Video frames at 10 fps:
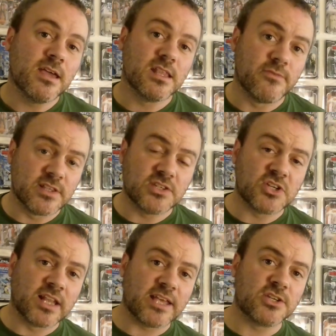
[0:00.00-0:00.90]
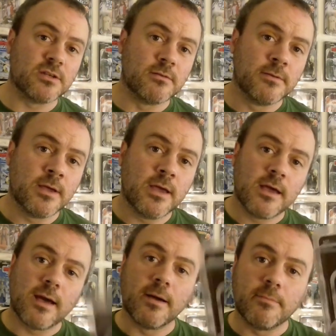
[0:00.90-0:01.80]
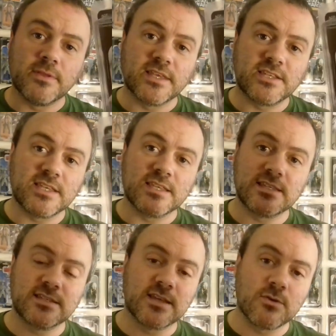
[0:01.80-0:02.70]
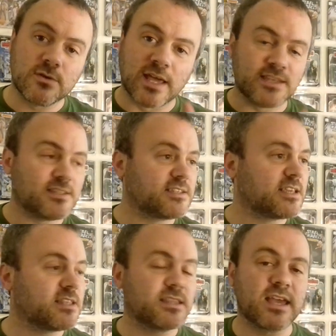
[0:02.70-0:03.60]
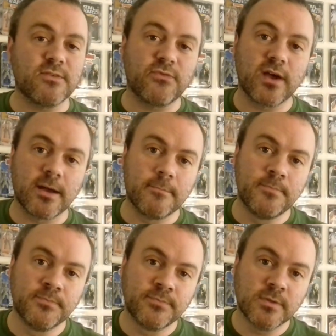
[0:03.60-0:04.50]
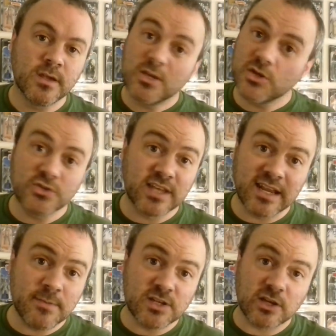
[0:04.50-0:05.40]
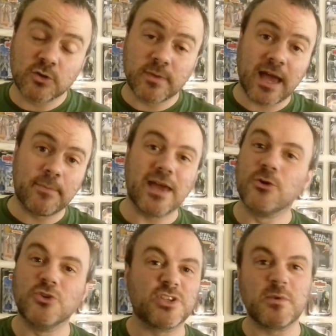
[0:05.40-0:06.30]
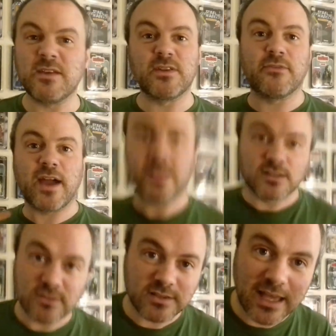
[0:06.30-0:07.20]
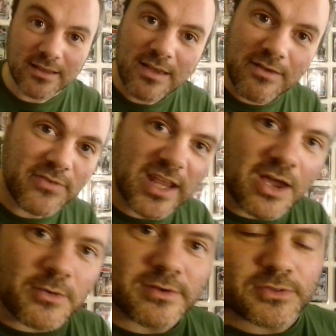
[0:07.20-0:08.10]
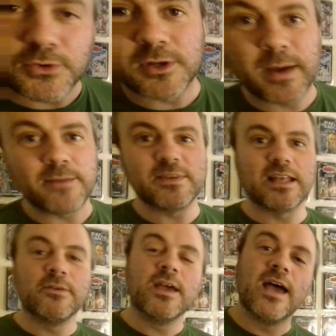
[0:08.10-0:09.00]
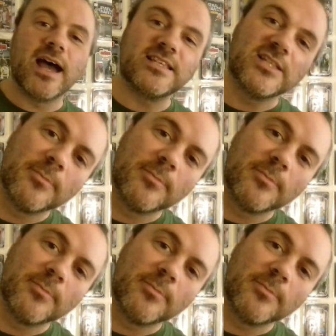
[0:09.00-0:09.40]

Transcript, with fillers: in the Vintage Collection. Uh, but this is so nice to see that they've um, used that image. I couldn't be happy. And also, even if I hadn't done that video and thought about it myself, I'd